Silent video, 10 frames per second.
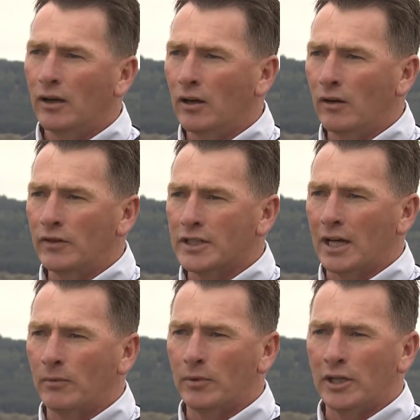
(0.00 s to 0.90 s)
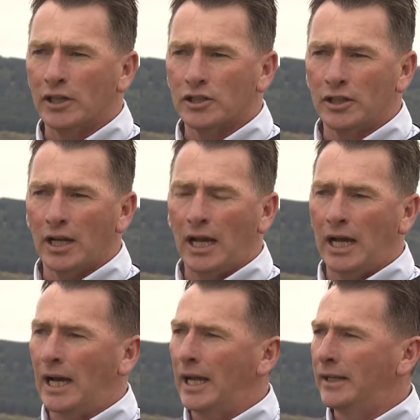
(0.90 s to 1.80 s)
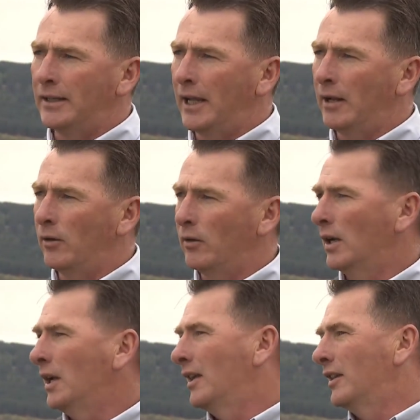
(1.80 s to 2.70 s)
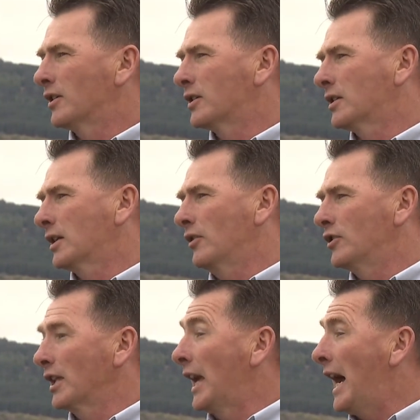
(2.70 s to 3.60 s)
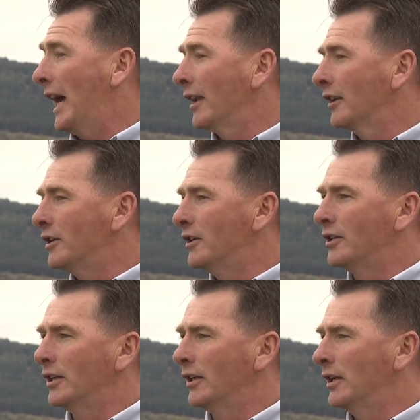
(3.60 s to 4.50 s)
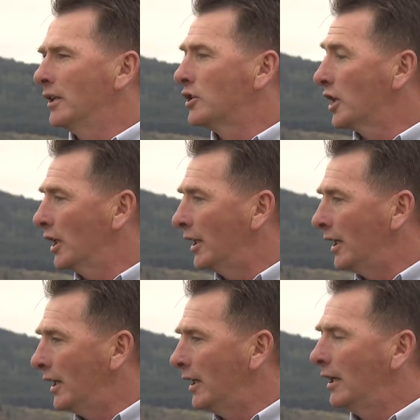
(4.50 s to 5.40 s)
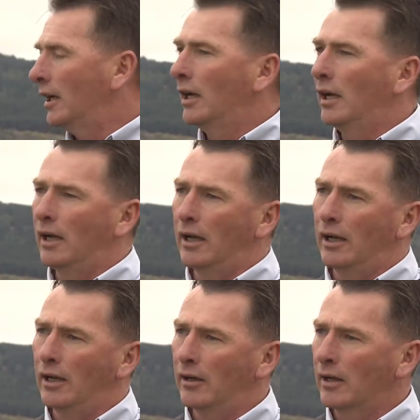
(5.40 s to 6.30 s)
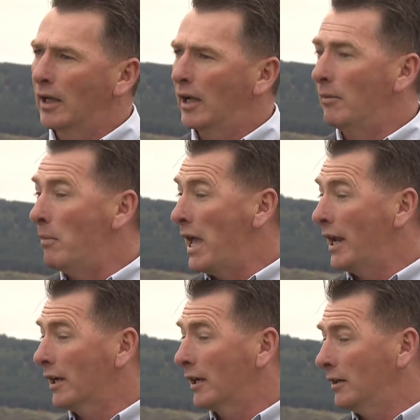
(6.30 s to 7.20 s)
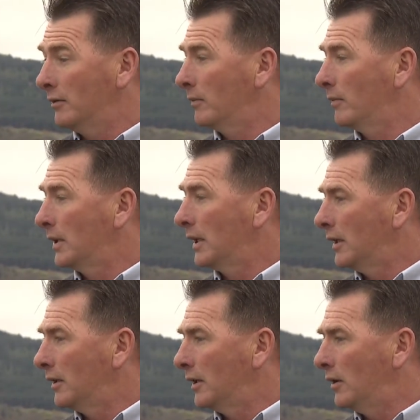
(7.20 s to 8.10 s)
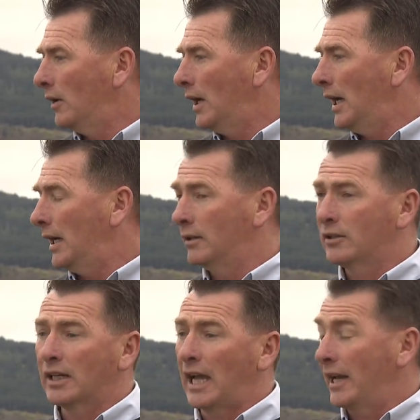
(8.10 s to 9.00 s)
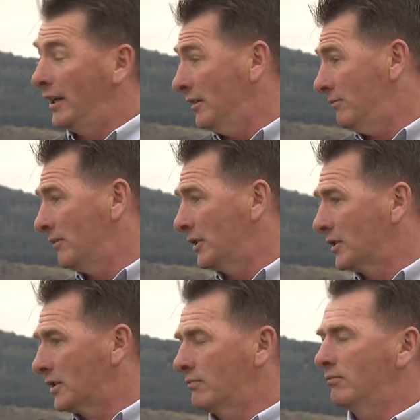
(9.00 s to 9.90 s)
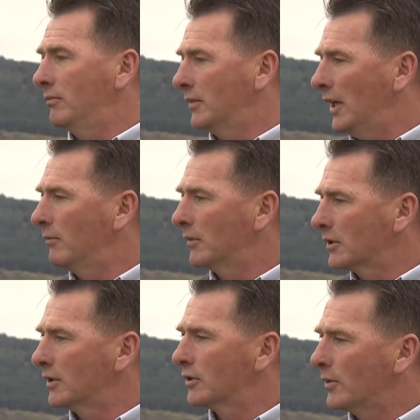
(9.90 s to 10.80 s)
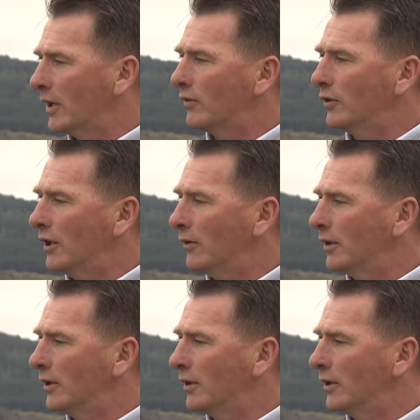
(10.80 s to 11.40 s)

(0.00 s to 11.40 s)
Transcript: of the salmon production, and then there's countries like Ireland and Chile, uh, America, you know, and Canada. There's yeah, there's, there's, quite a few now.